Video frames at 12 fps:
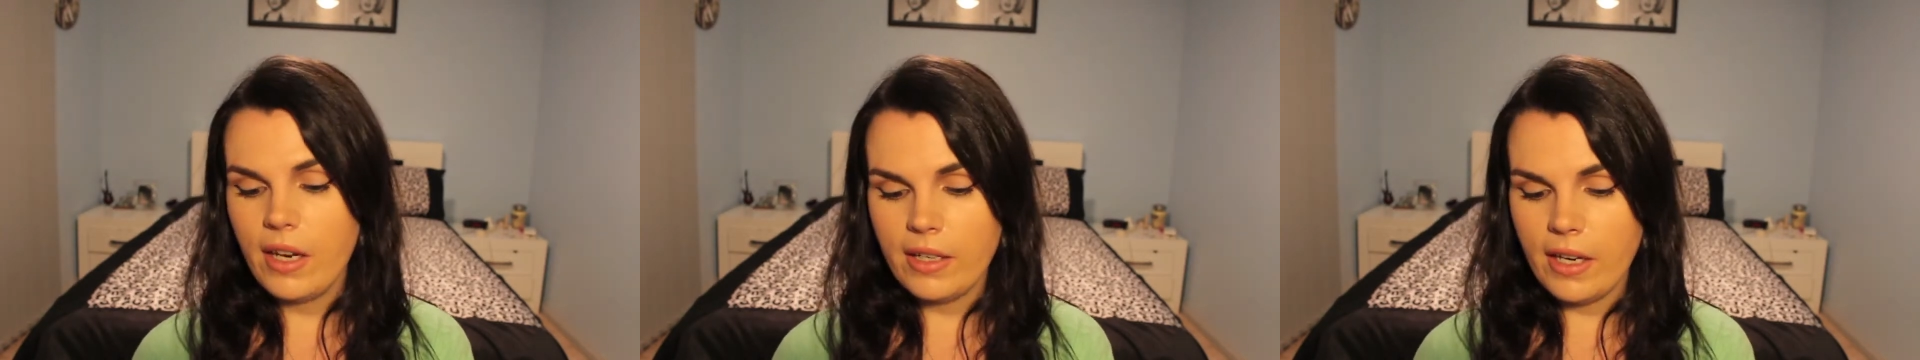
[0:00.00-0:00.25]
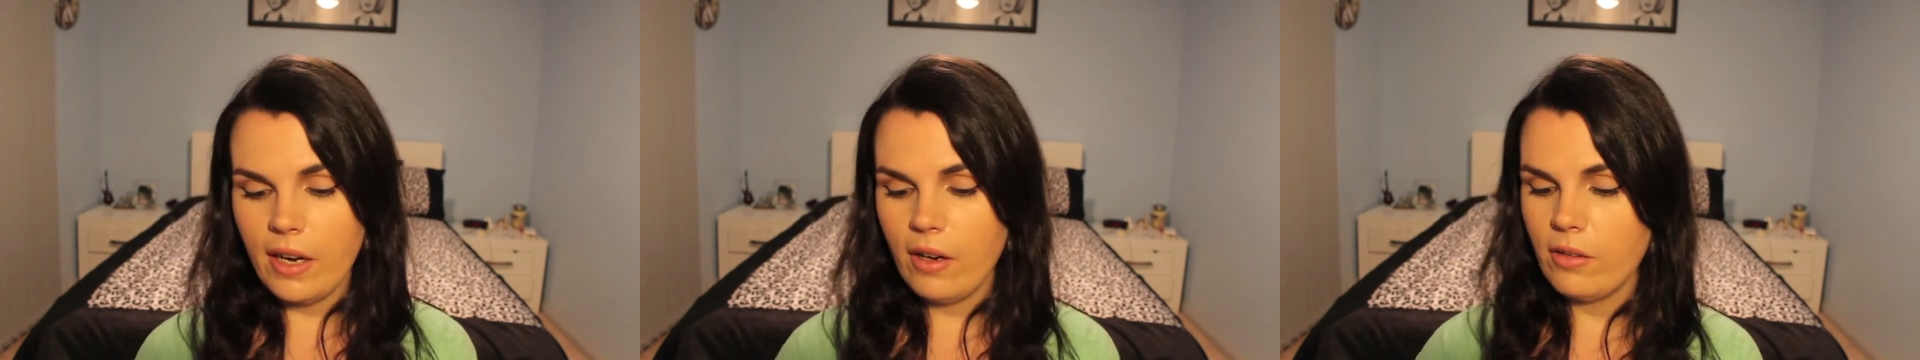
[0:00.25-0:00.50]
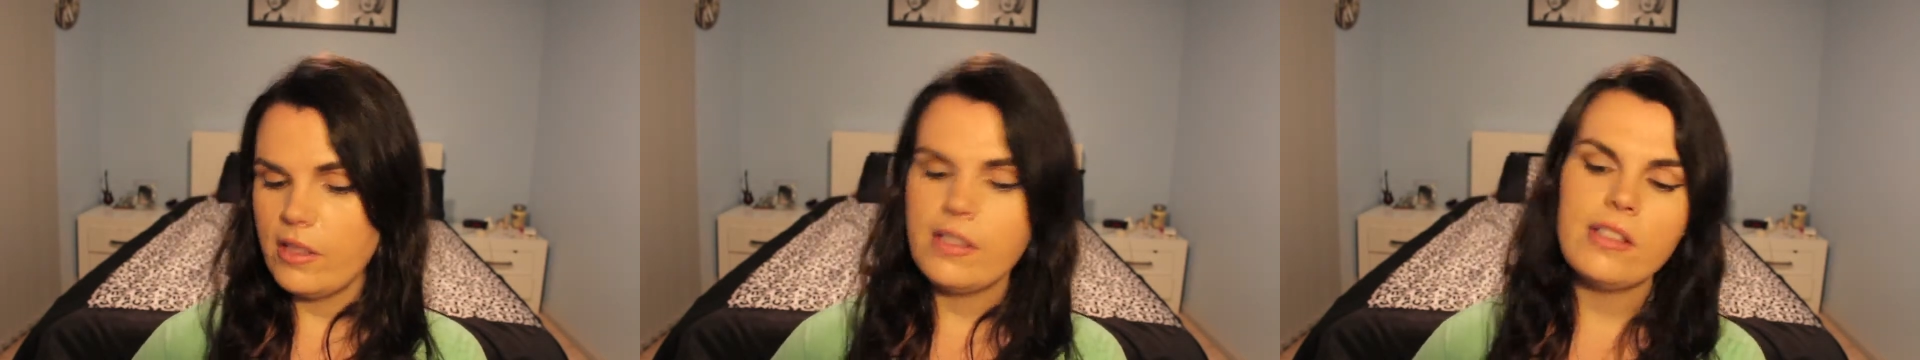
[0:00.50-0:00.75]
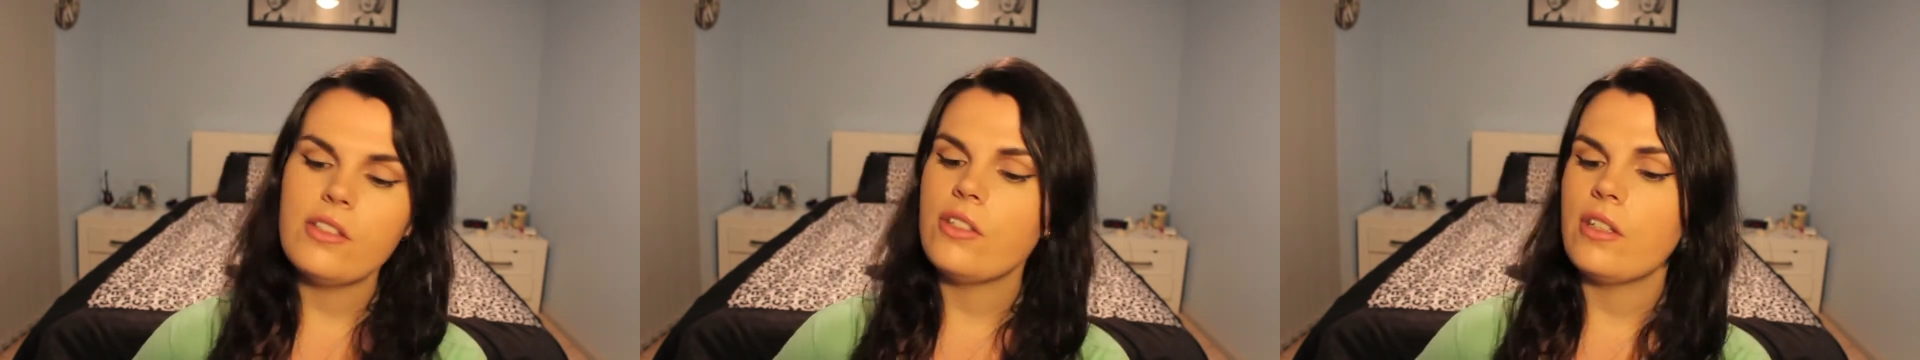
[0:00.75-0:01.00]
Now
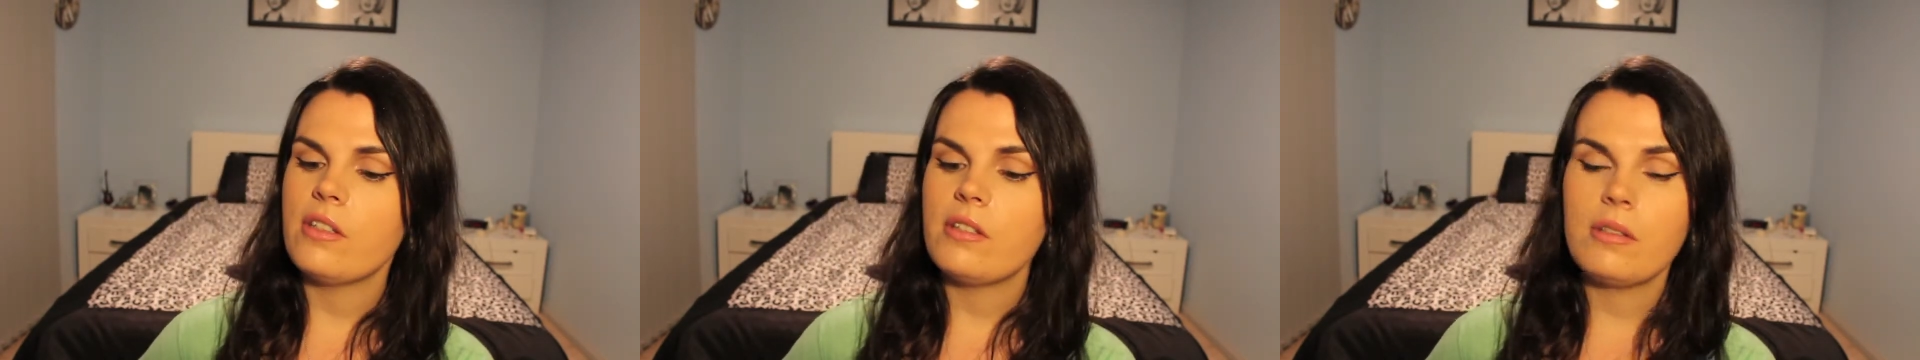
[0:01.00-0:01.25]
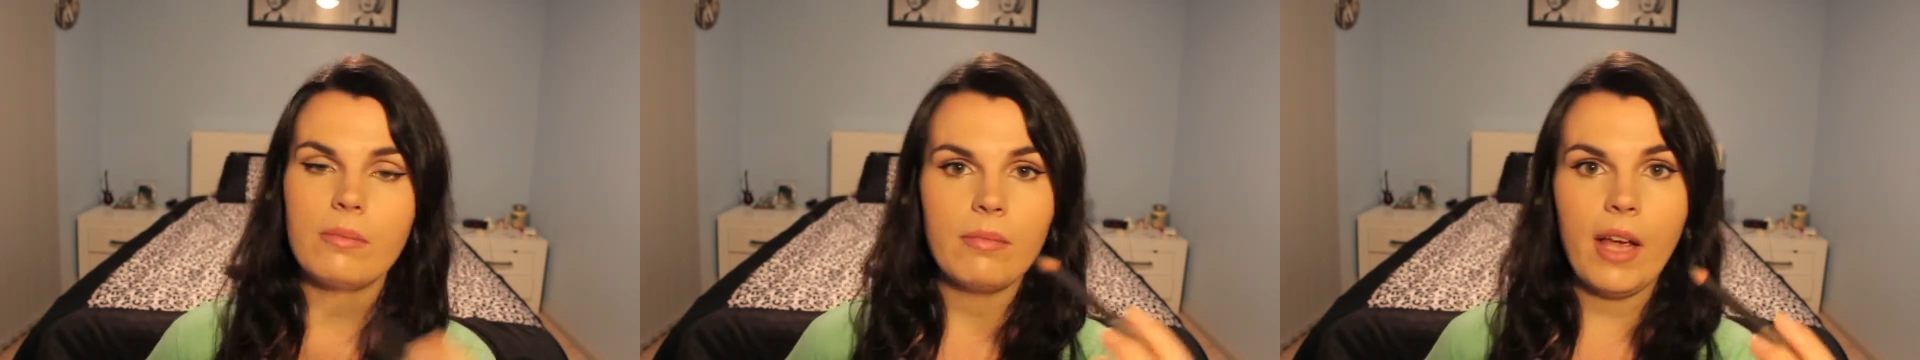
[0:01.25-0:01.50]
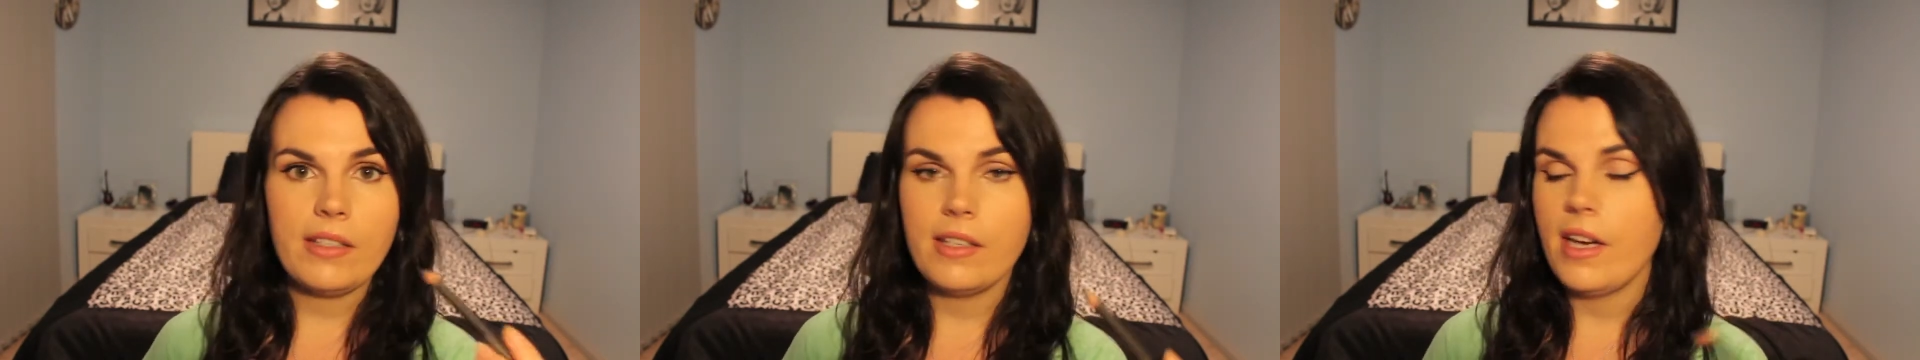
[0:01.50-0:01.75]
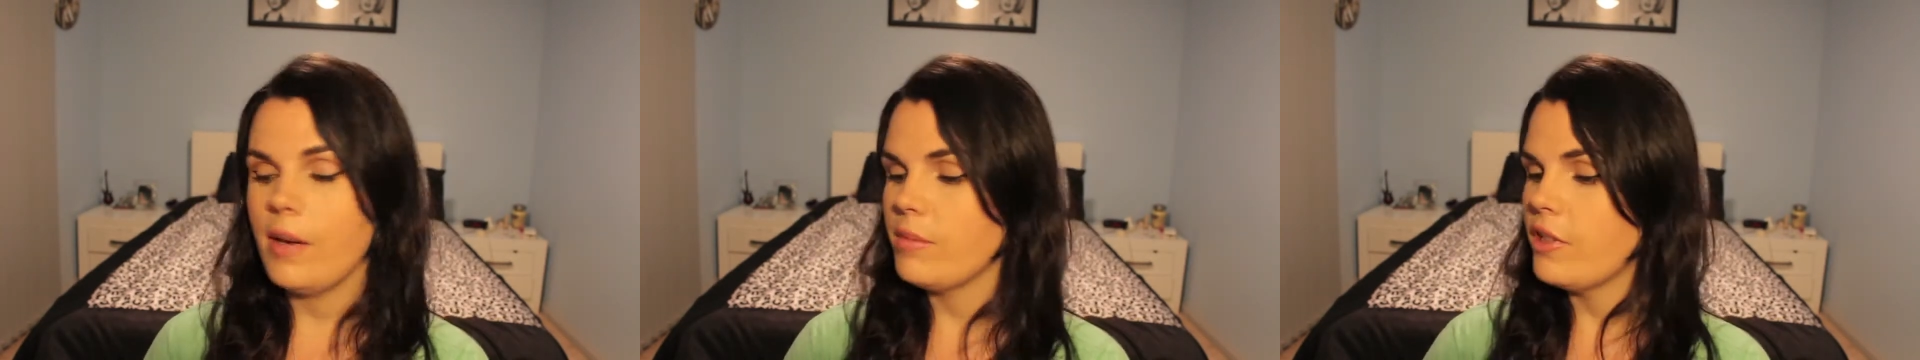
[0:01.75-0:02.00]
this is just, as the name